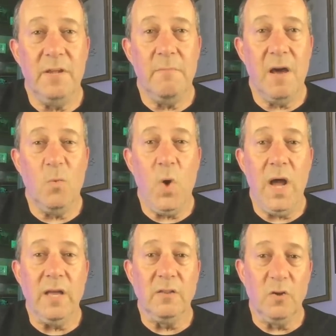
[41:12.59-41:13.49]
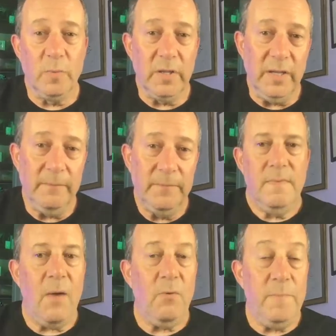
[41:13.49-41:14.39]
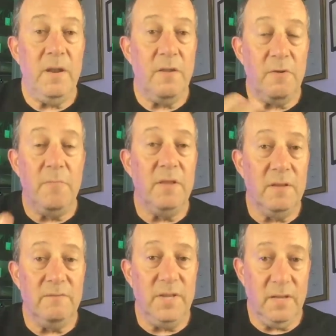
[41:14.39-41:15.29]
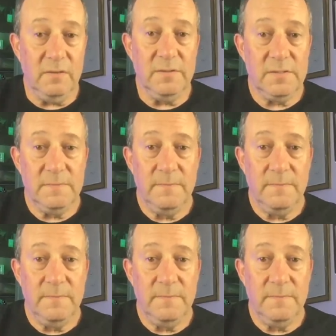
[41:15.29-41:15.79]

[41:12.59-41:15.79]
and Model Y globally. That would be another million vehicles.